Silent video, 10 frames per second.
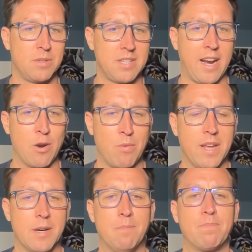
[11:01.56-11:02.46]

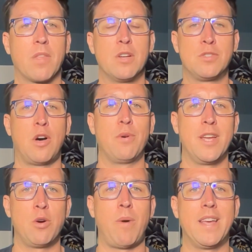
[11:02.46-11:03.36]
diarrhea. So in
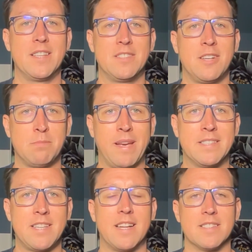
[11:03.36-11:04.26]
a way, this does make
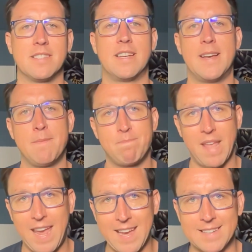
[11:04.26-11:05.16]
sense.
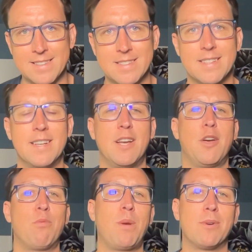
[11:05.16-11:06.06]
And
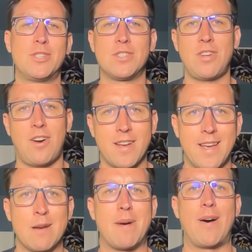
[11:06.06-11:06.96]
we were just
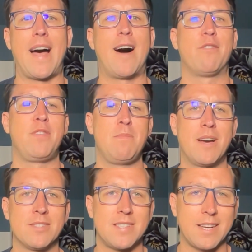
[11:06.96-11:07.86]
talking about how
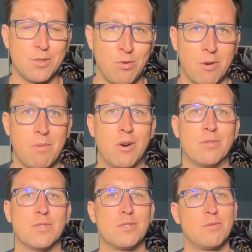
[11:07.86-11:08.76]
female sex
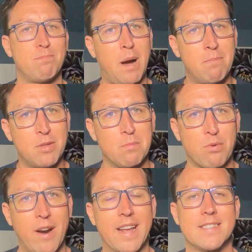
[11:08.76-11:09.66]
hormones pump the
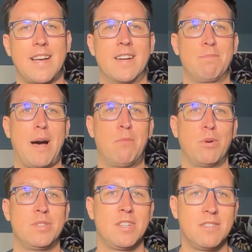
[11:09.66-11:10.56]
brakes on bowel
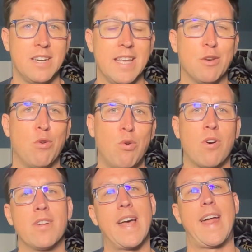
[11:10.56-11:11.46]
motility,
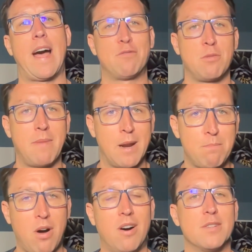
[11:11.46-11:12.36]
or that after
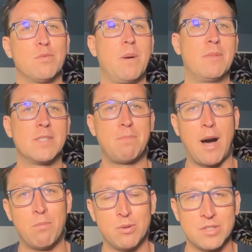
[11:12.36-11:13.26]
menopause, women's
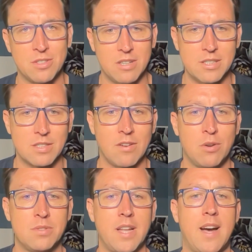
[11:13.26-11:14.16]
bowel motility
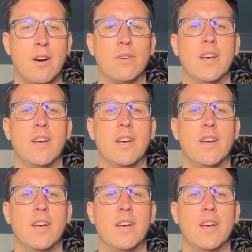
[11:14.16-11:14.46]
slows down.